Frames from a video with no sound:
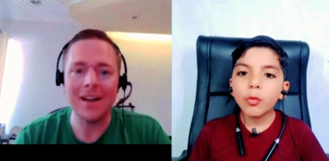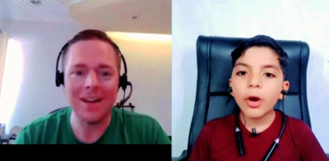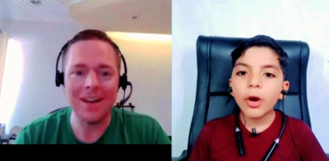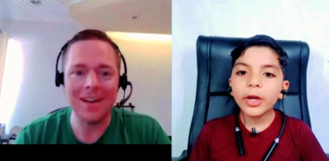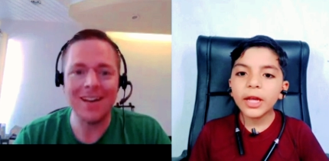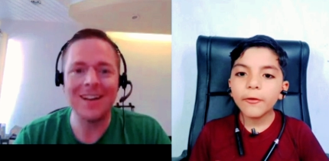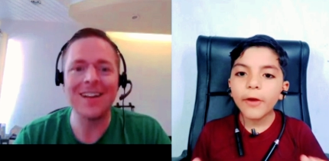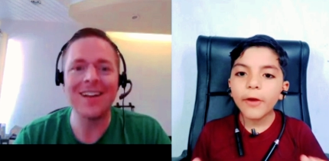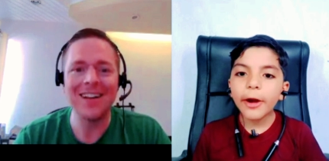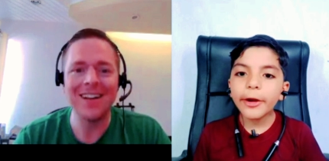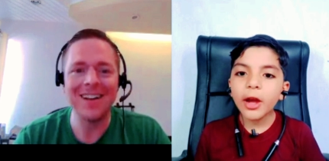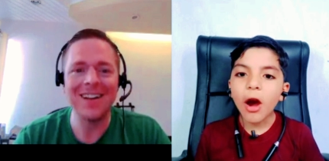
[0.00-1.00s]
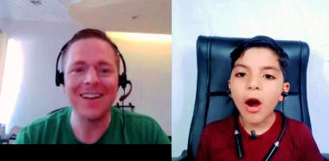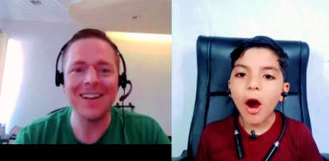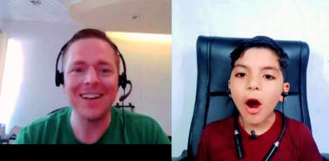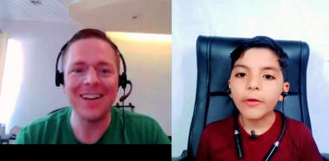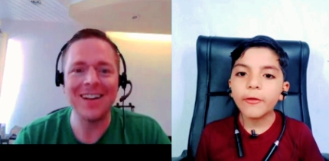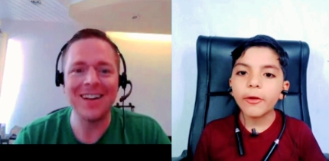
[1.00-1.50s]
Speaker 1: I was working very
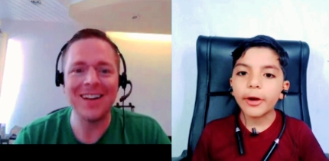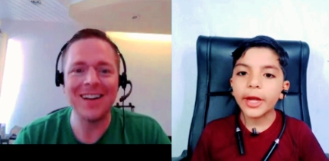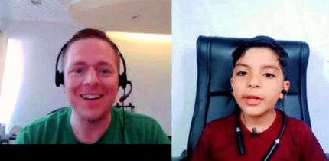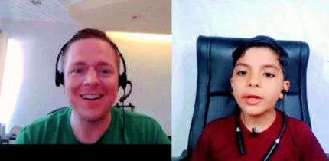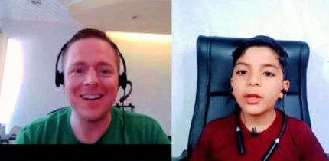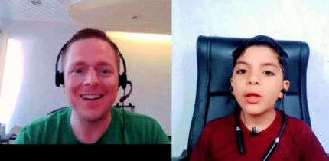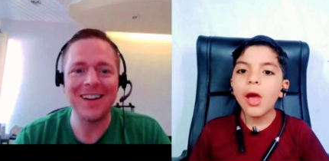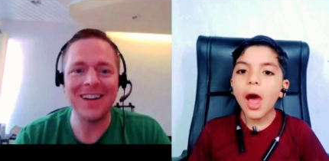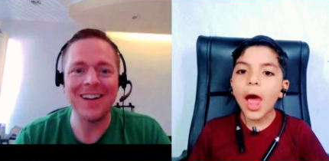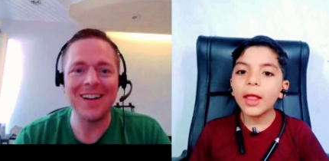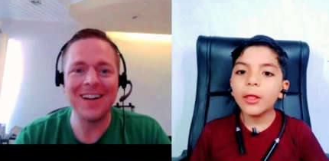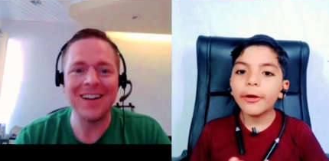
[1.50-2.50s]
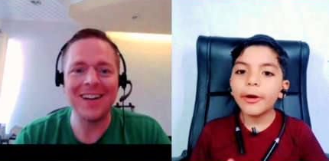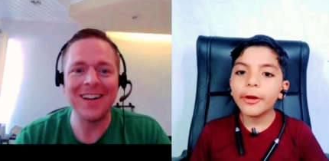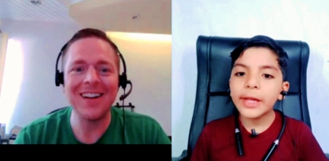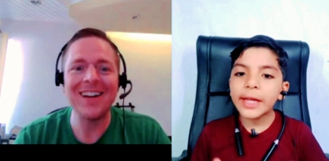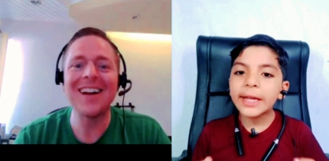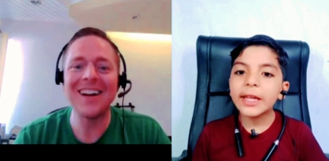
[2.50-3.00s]
hard for it. I
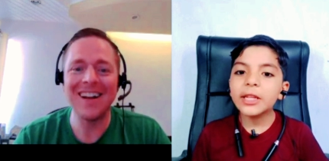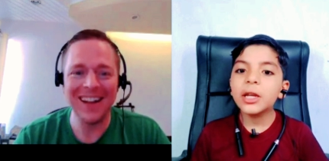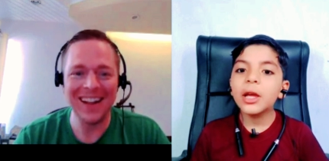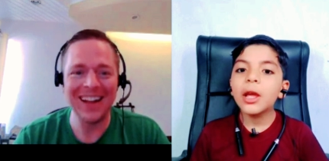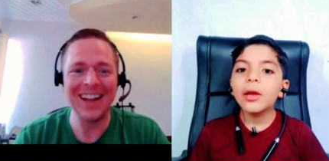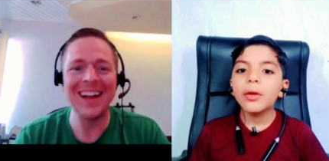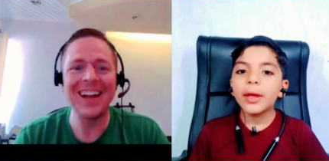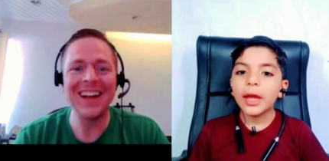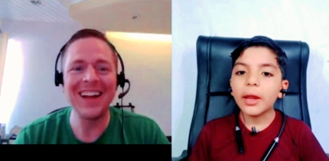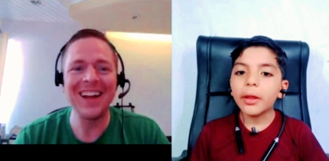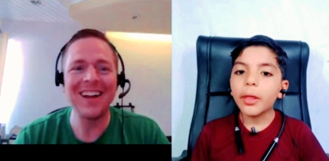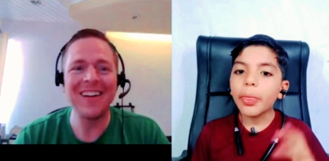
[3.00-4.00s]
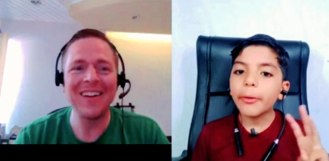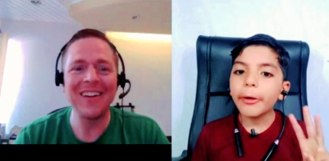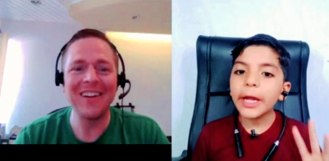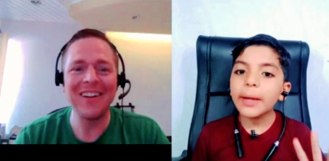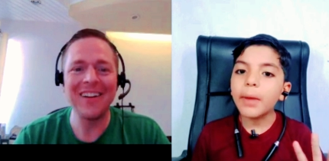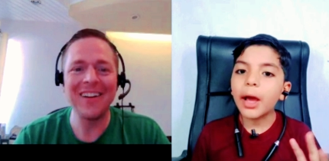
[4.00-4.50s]
learned English in
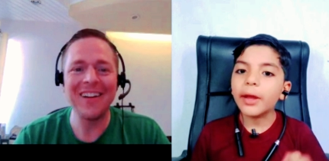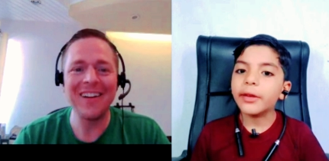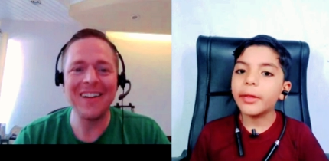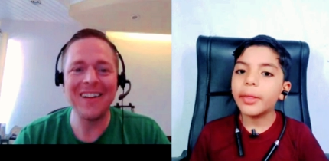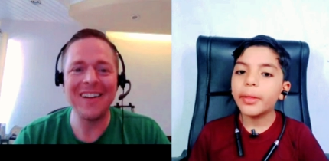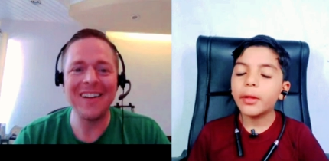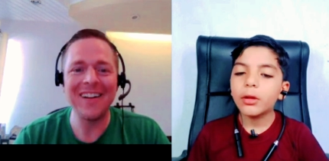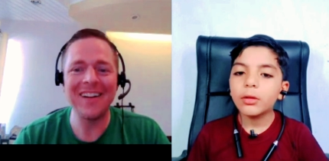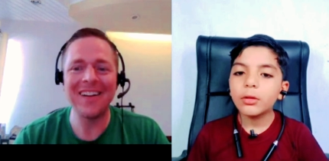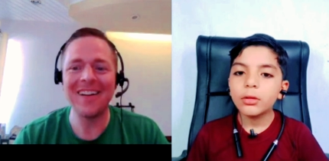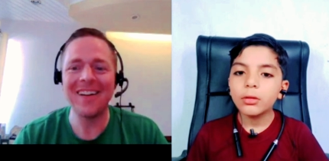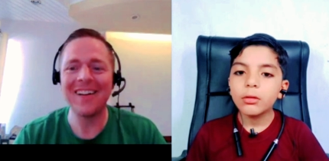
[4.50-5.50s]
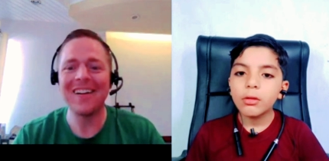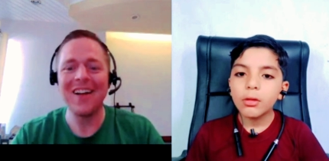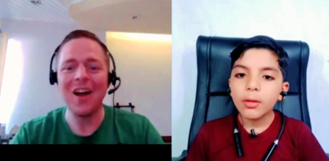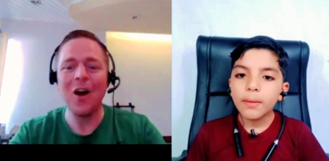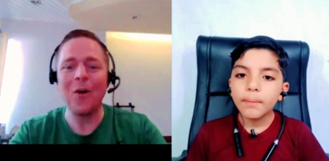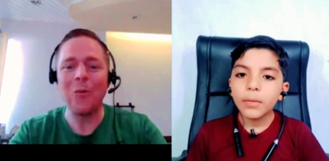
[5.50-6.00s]
3 months.
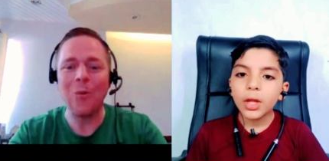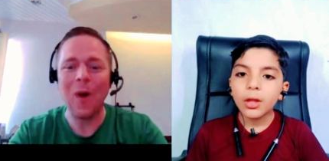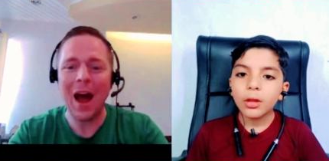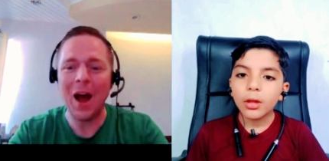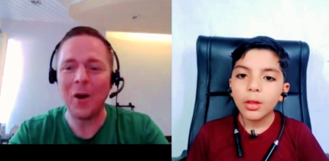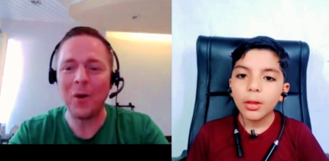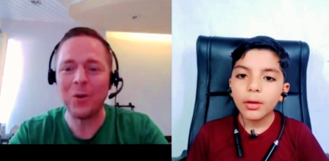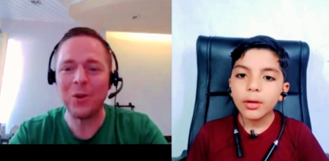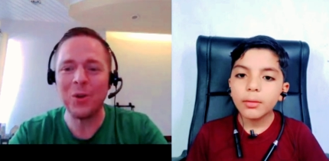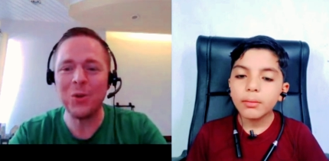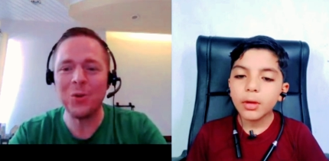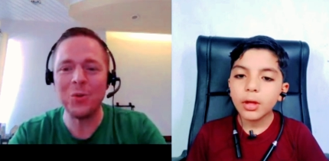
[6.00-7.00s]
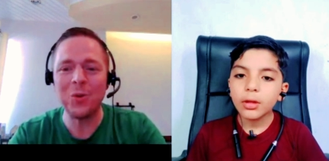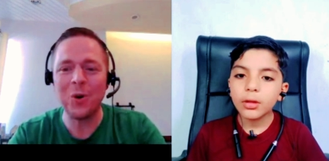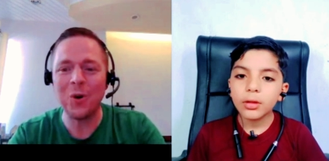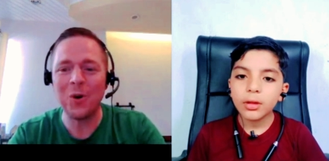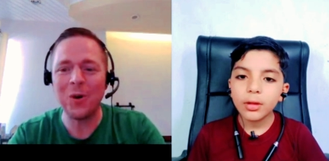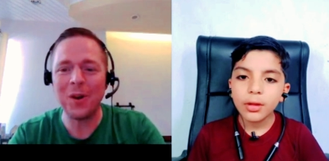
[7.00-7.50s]
Speaker 2: Oh, wow, you
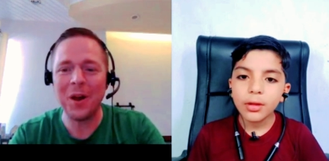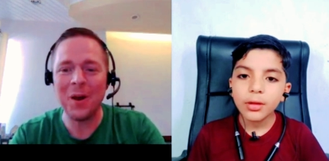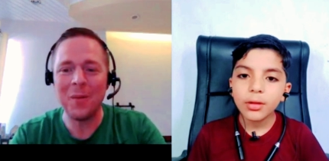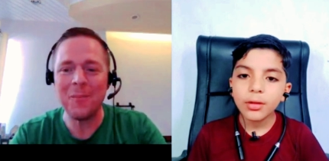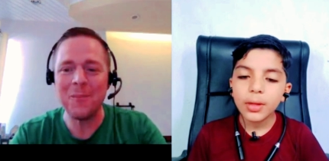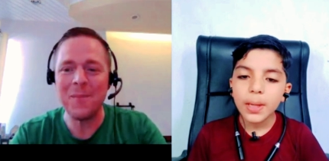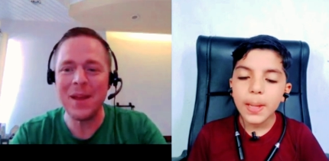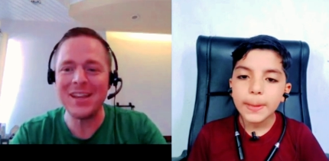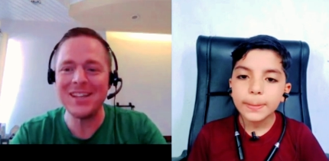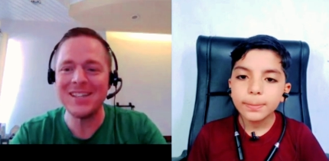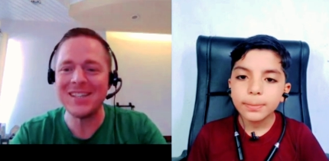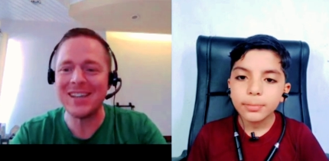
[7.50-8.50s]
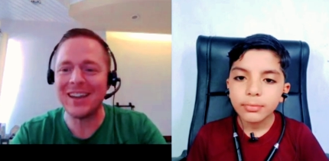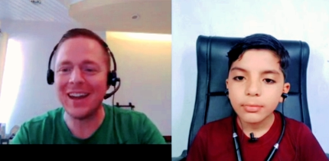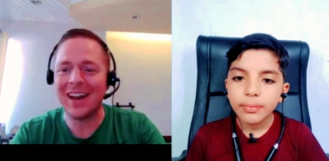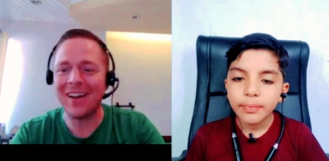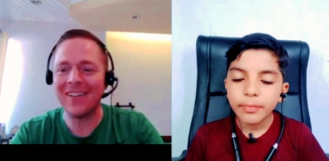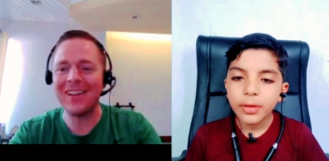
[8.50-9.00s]
are amazing,
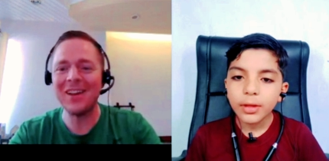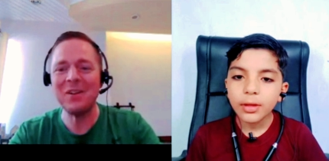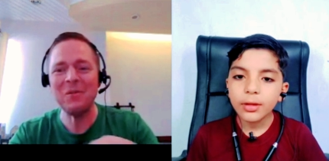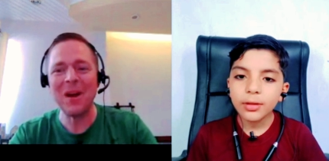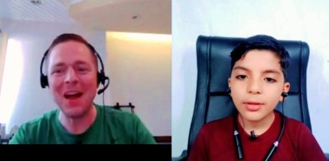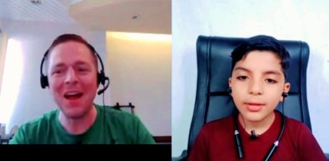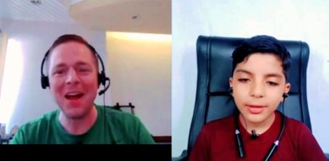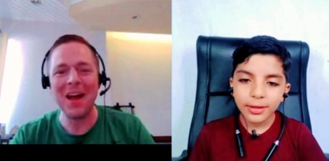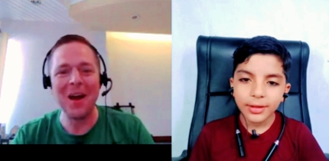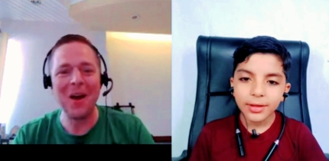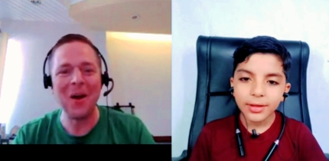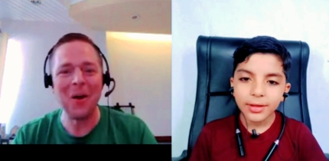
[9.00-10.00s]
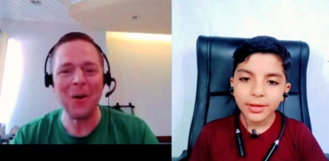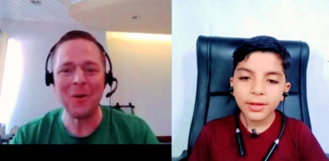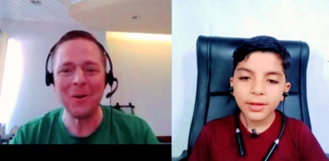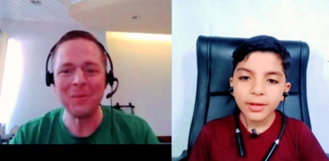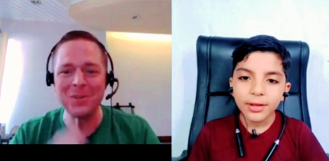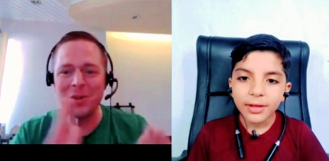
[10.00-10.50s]
Allie. Wow,
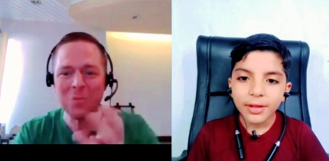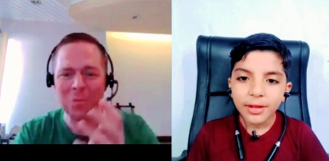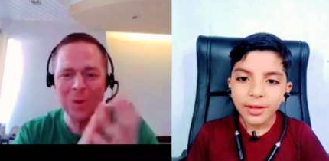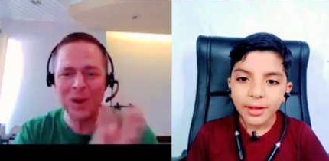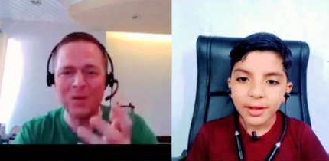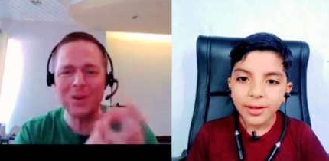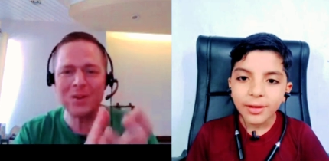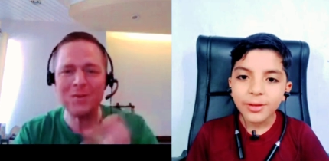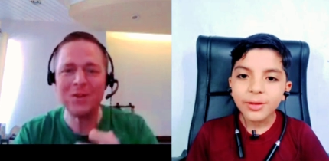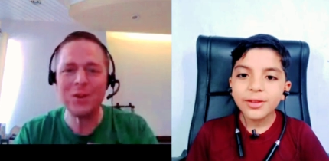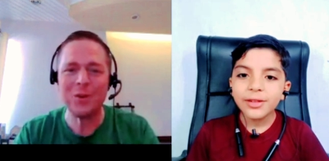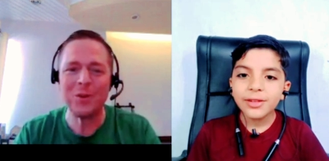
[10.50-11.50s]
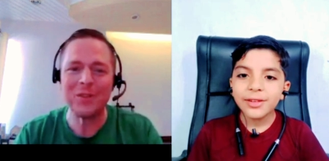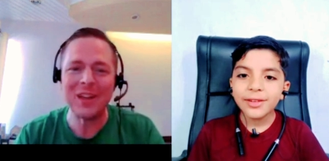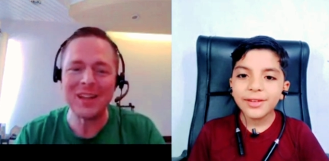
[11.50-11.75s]
I'm so proud of you.